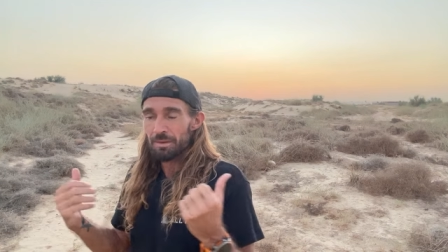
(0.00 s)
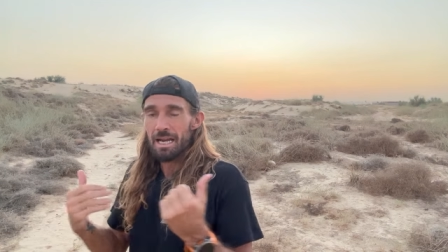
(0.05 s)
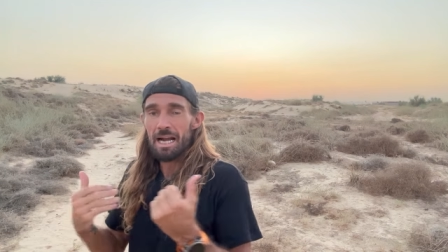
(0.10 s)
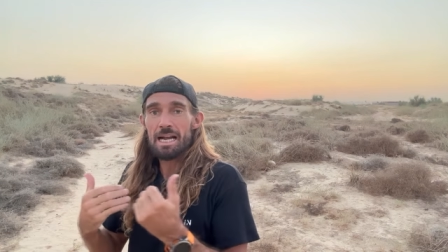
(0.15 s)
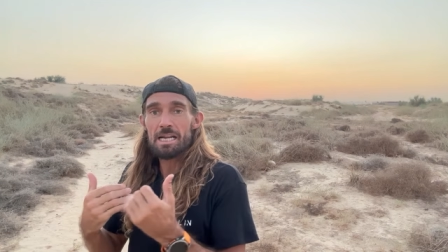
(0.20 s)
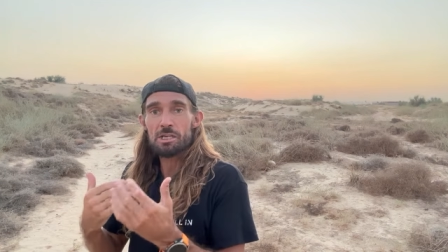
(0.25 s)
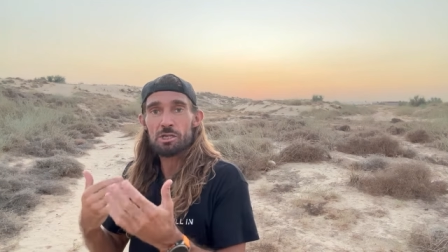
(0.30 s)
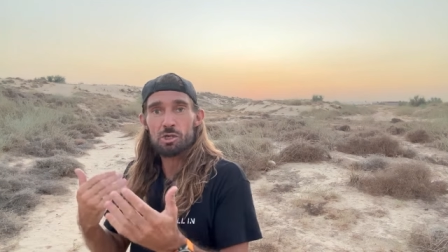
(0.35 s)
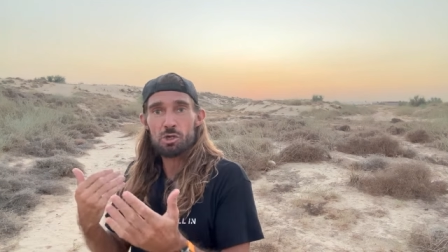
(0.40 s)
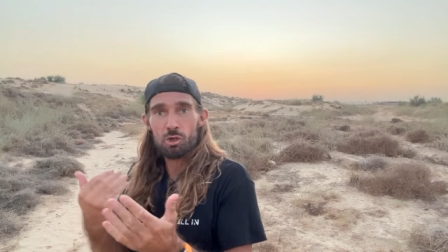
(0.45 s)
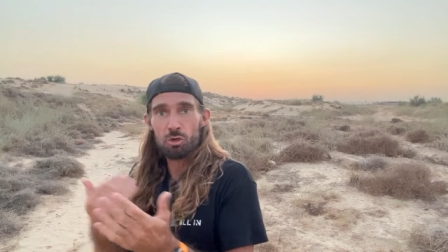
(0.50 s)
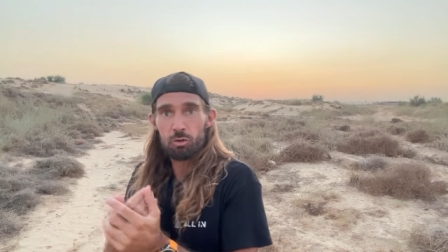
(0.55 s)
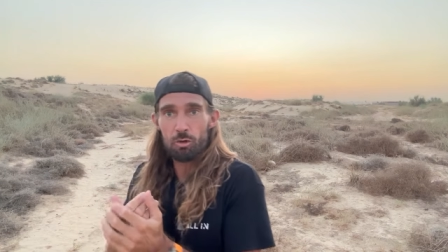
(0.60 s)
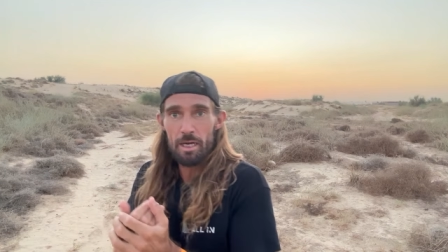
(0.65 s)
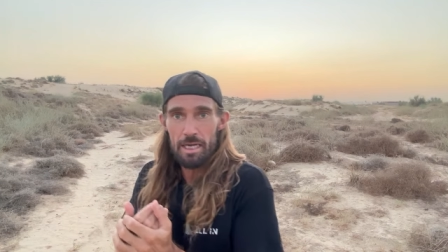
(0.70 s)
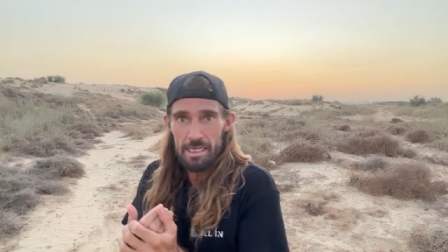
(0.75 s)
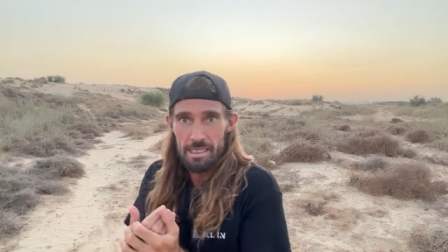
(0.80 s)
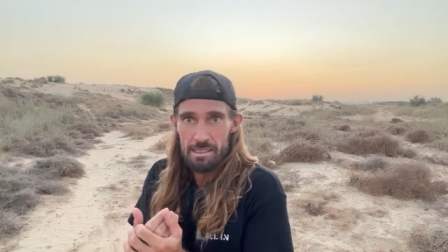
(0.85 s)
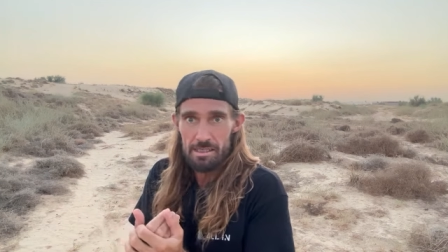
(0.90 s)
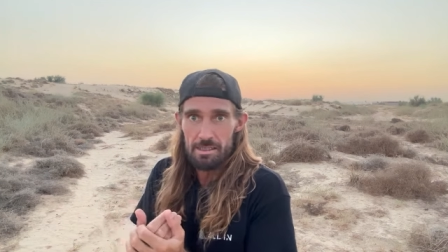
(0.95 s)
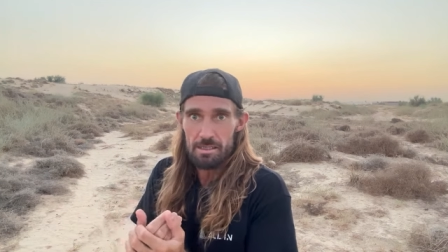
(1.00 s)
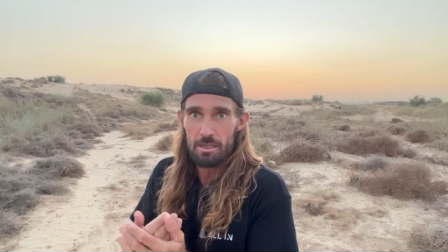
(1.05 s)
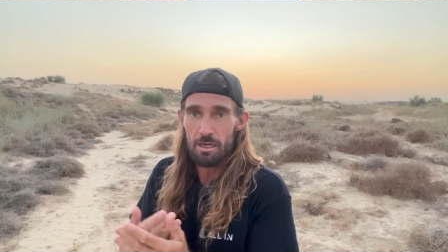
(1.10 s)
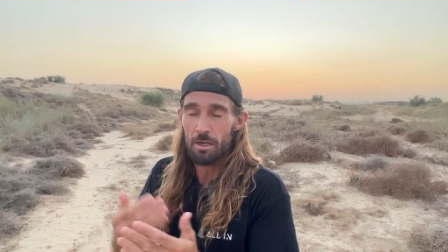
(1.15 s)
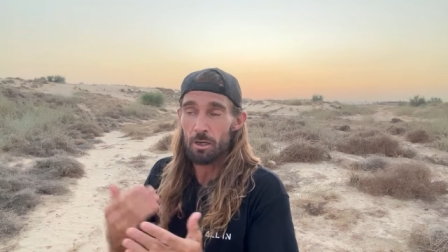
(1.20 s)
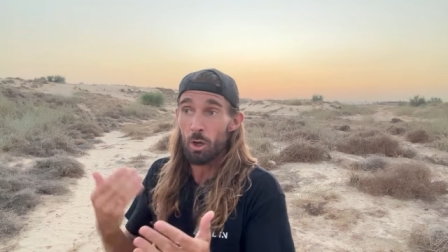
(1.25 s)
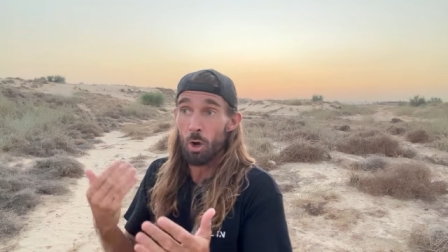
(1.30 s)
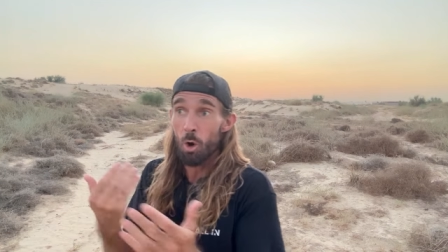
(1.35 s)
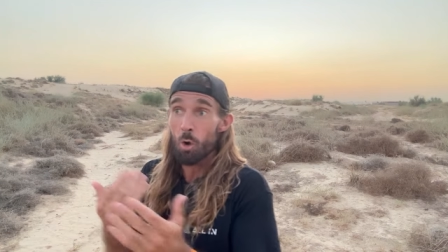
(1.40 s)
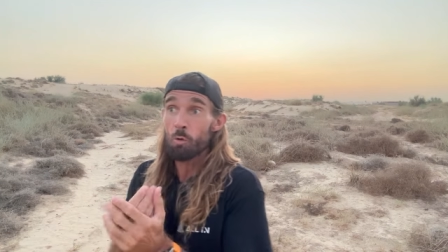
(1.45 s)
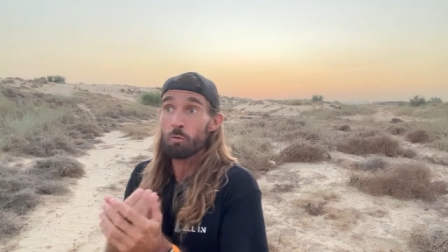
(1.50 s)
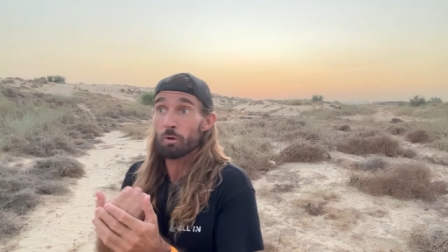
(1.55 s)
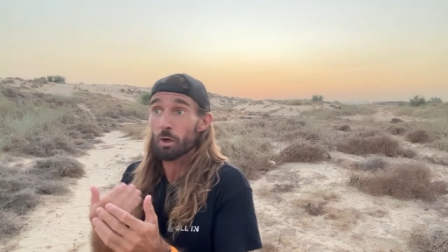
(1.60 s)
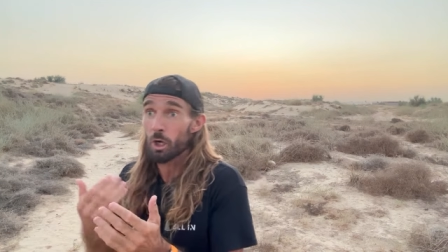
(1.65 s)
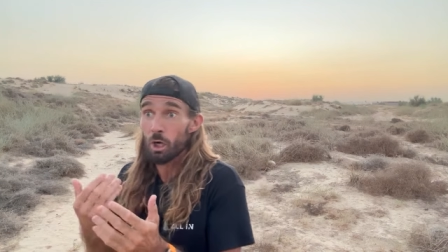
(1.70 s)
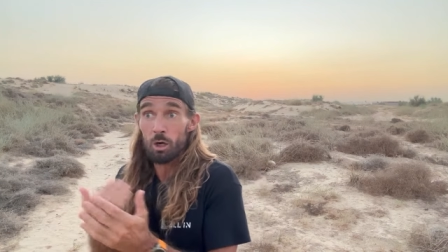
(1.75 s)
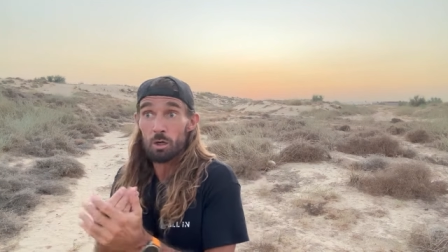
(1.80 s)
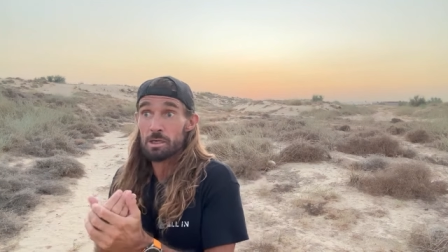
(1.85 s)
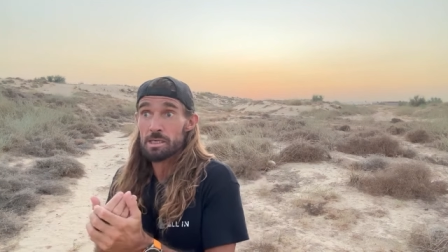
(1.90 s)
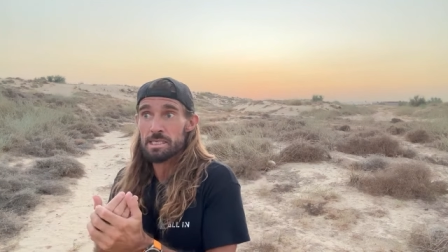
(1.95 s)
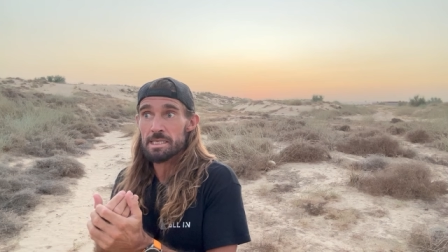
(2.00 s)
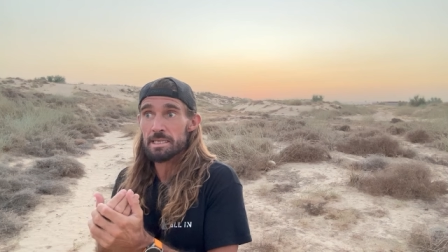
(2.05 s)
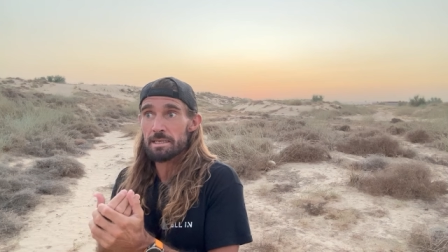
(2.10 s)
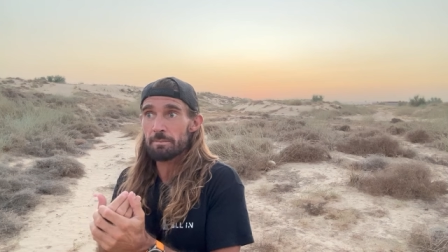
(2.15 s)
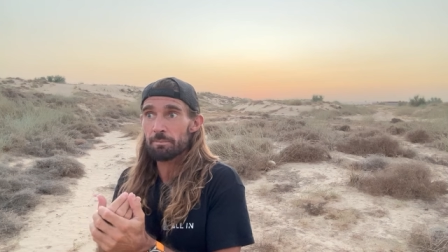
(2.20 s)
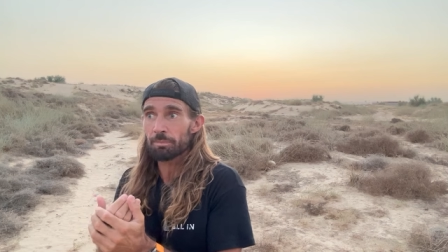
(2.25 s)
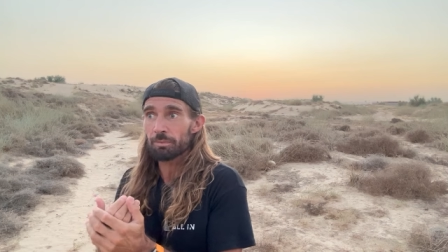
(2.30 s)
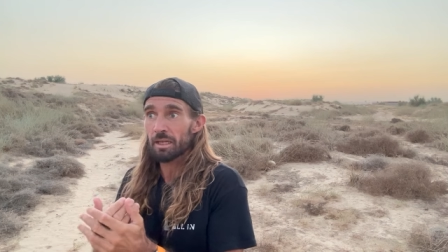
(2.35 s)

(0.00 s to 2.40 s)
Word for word: I trained and overcooked it.